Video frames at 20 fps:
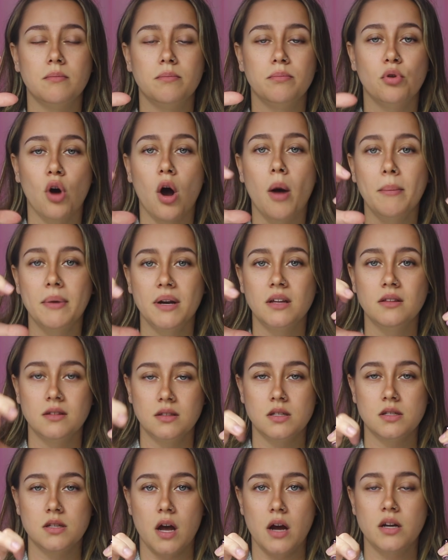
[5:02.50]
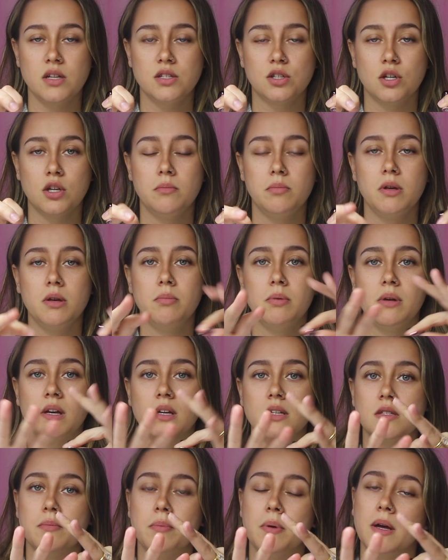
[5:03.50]
prominent the design is going to be,
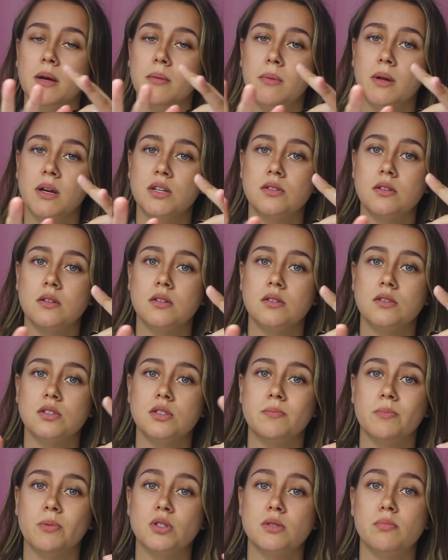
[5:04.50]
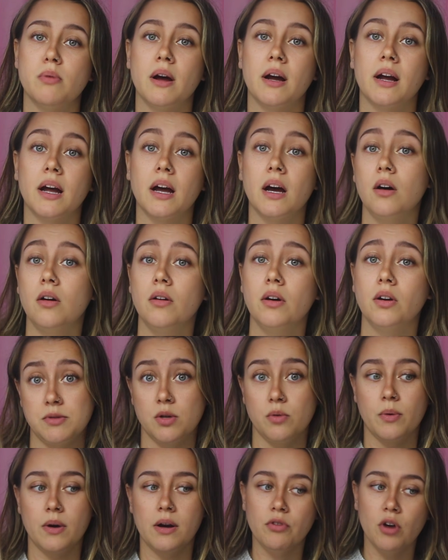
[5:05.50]
because the pigment is going to disperse back out.
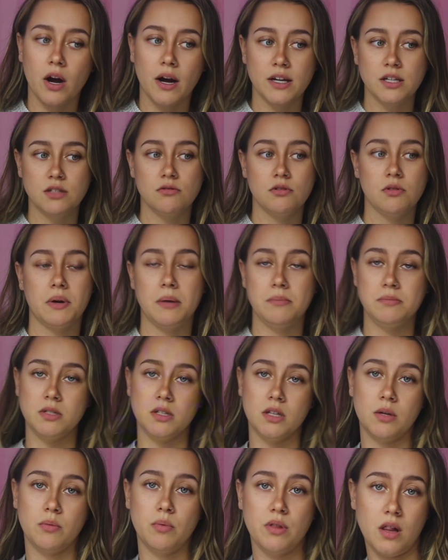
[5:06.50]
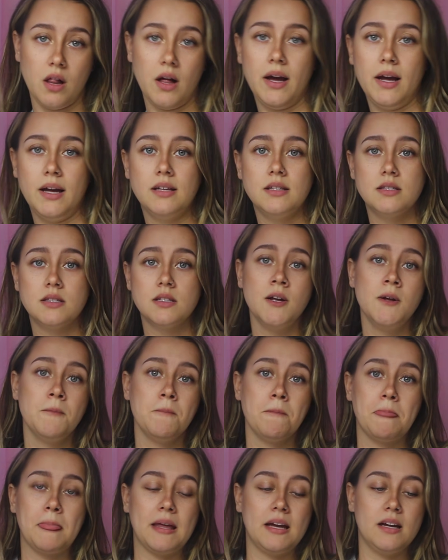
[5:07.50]
So whenever I do it, when I'm dealing with clients,
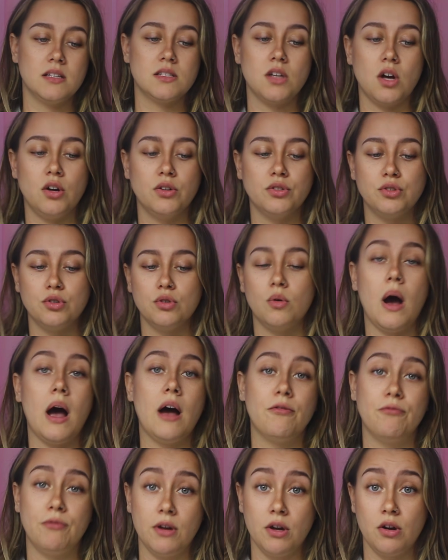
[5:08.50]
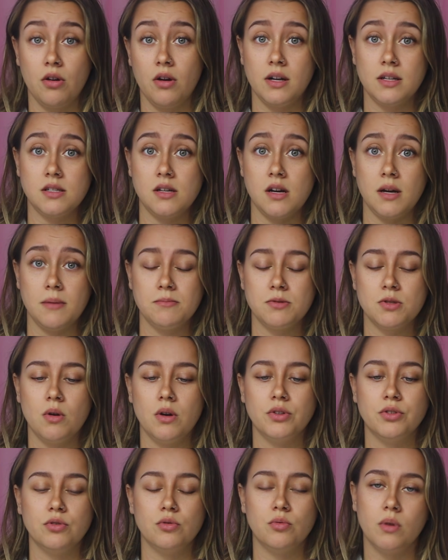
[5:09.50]
is I'll do a finger at a time. So
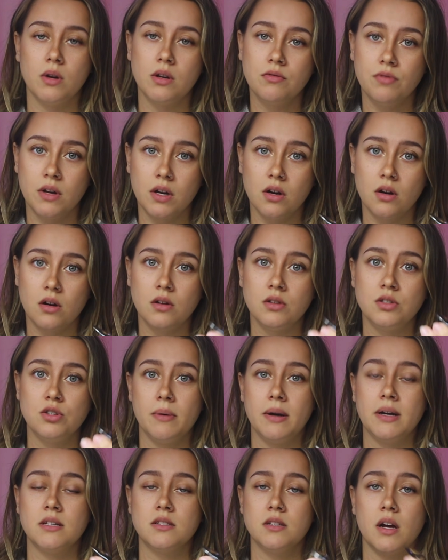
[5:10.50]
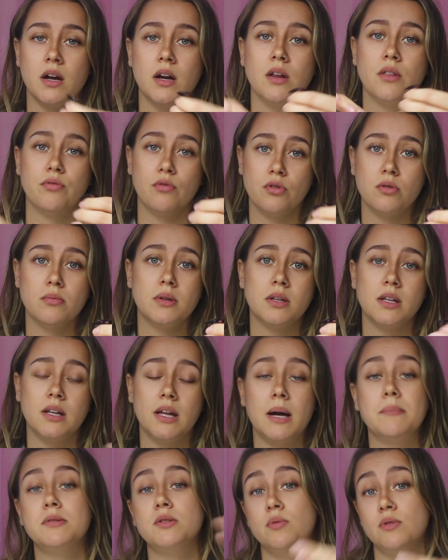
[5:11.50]
I'll do one finger, do my design, throw them in the
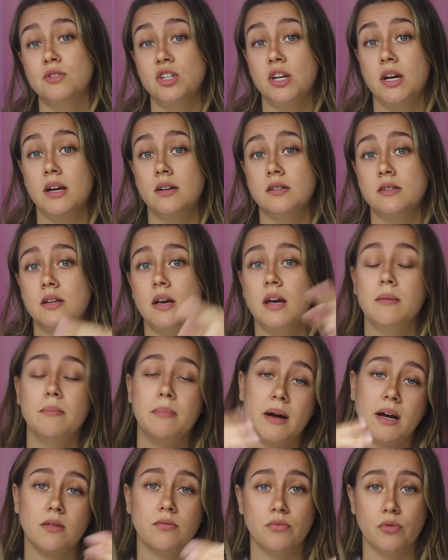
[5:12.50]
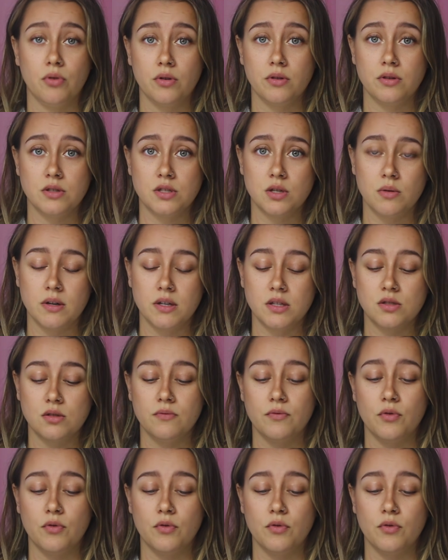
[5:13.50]
lamp, switch hands, and back and forth, and so on and so